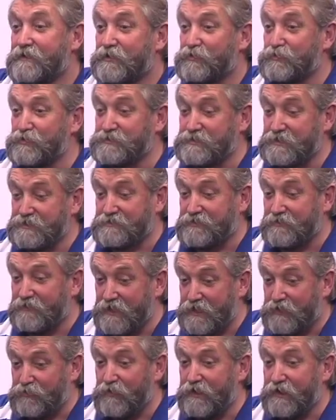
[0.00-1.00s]
Christie's, to
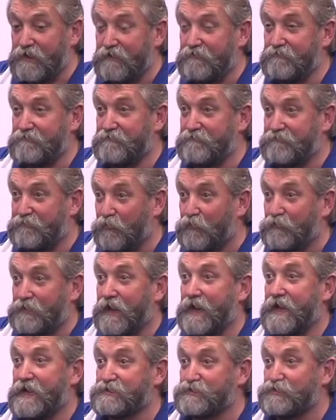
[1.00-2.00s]
their credit, fought the
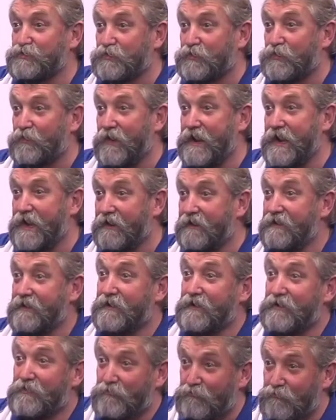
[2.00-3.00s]
last quarter out,
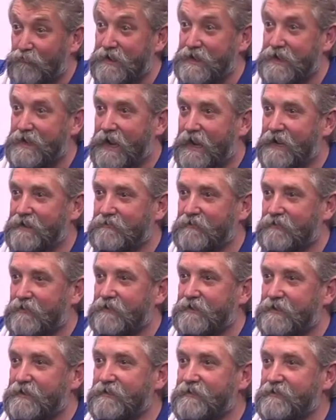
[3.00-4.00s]
regained the
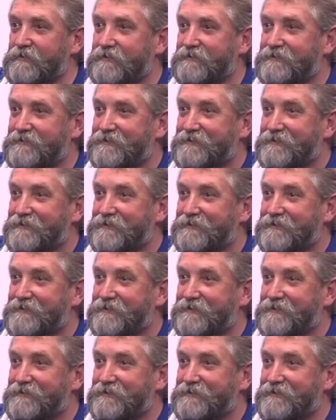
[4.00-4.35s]
lead,